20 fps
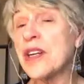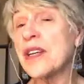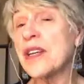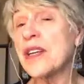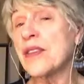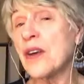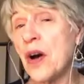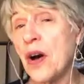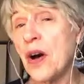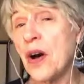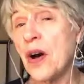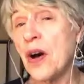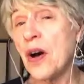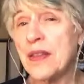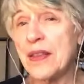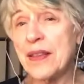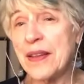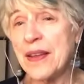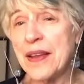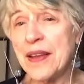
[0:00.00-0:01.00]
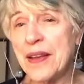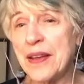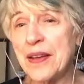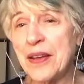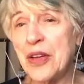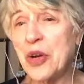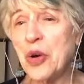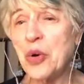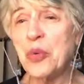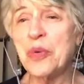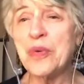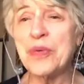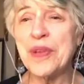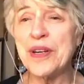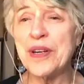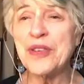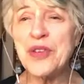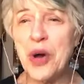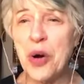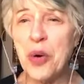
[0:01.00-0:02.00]
I actually thought,
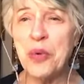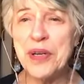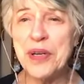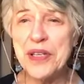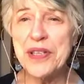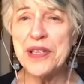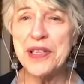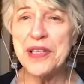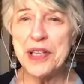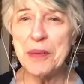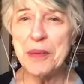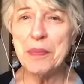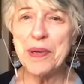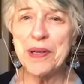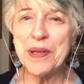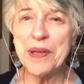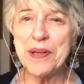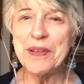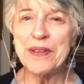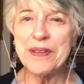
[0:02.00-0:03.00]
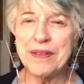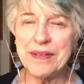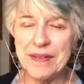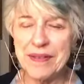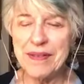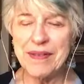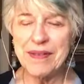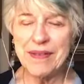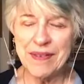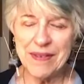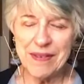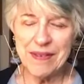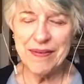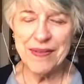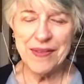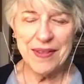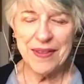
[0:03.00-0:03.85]
there's always the typical